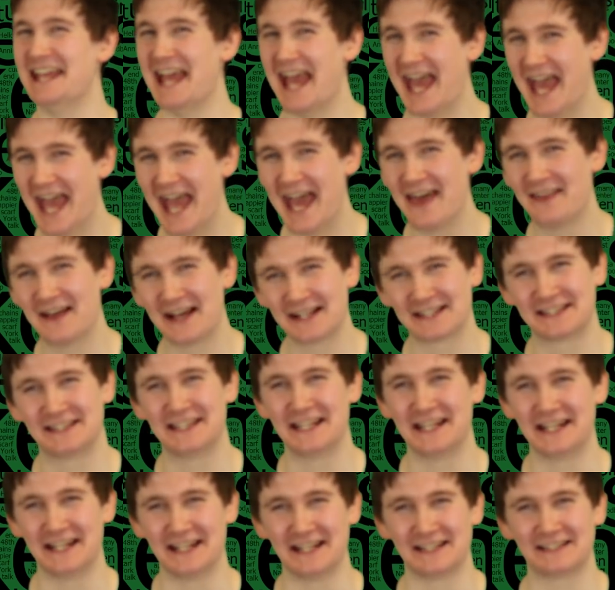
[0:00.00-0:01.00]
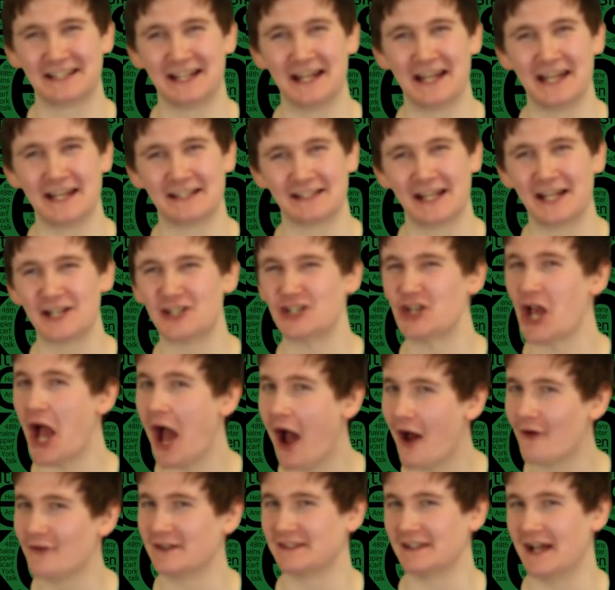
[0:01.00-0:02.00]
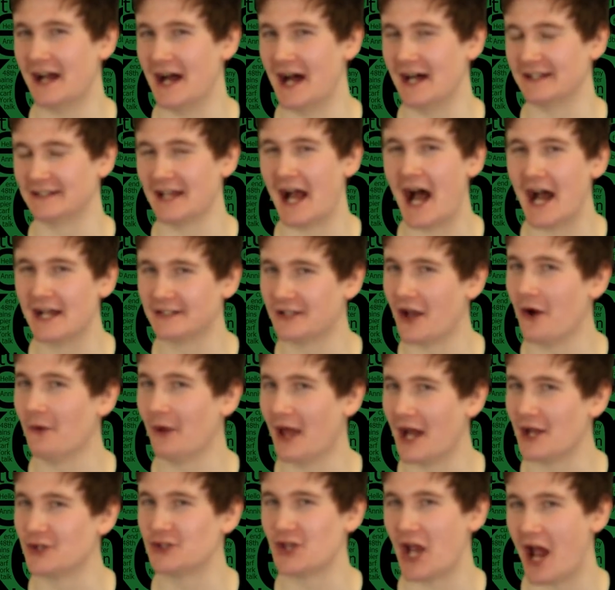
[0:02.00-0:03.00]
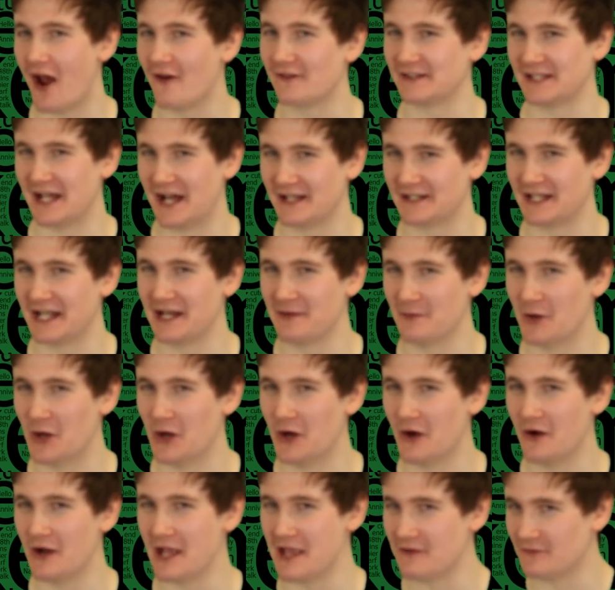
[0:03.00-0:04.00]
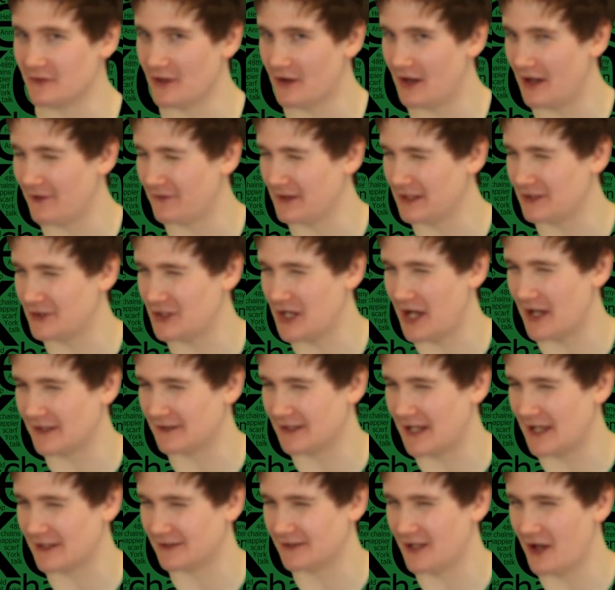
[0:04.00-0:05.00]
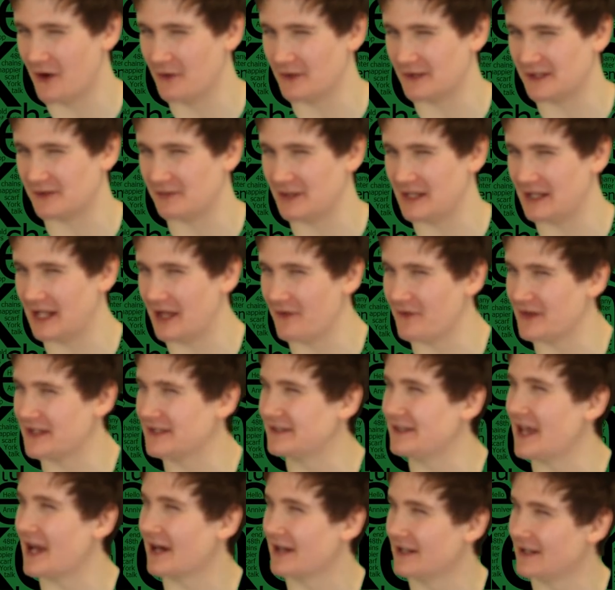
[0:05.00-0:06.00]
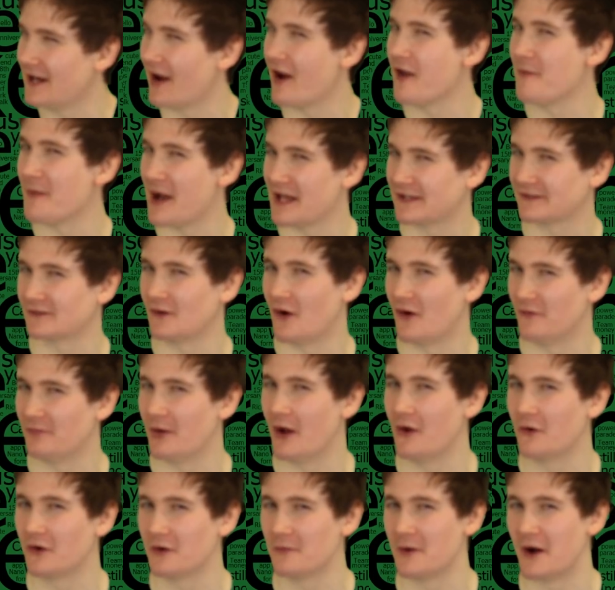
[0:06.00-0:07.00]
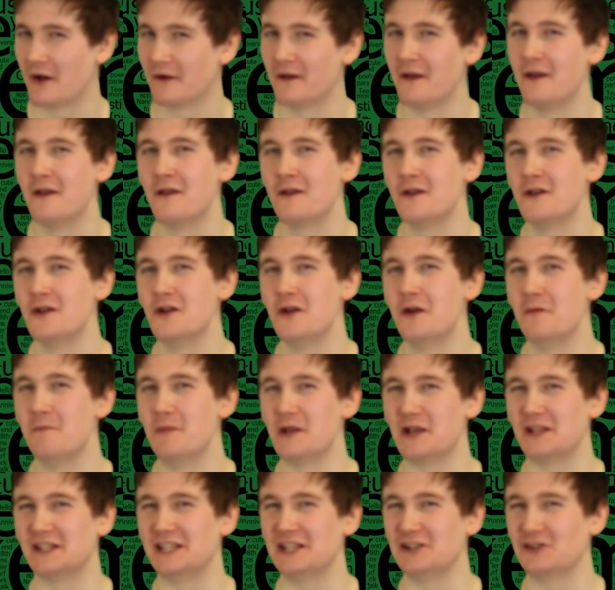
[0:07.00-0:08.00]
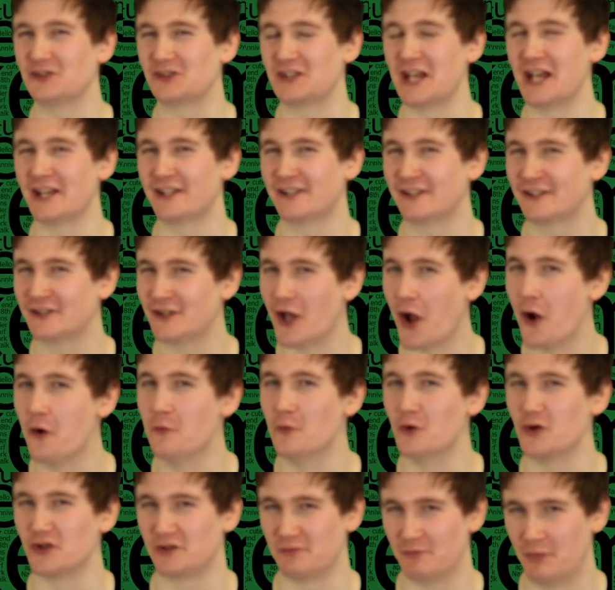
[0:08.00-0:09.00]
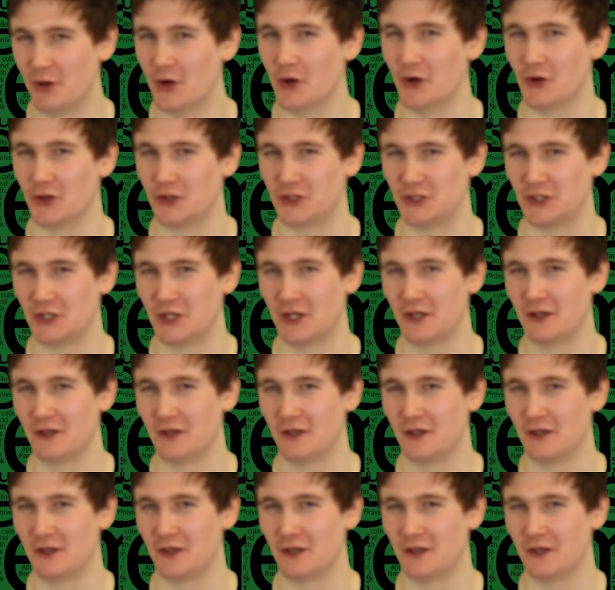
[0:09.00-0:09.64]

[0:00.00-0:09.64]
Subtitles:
Yeah, that's the thing. It's like Charizard. I don't like Charizard anymore, even though I think Charizard's noted as being like the secondary mascot of Pokemon, because it just gets so much push.